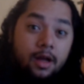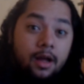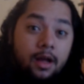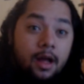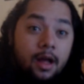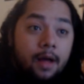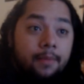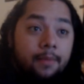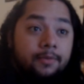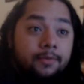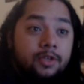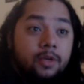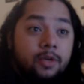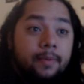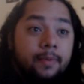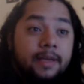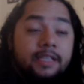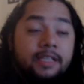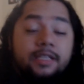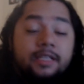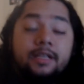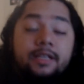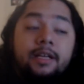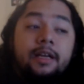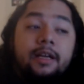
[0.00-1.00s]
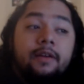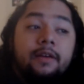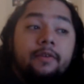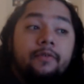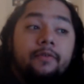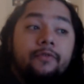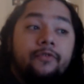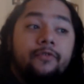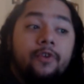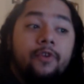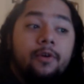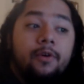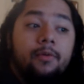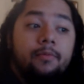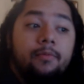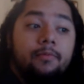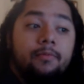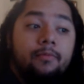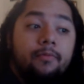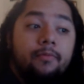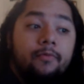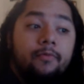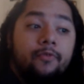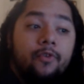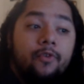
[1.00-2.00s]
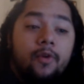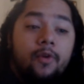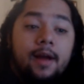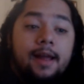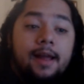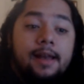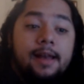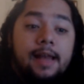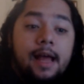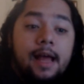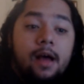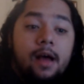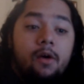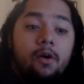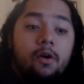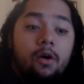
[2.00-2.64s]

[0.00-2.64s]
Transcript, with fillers: um, so basically from for right now,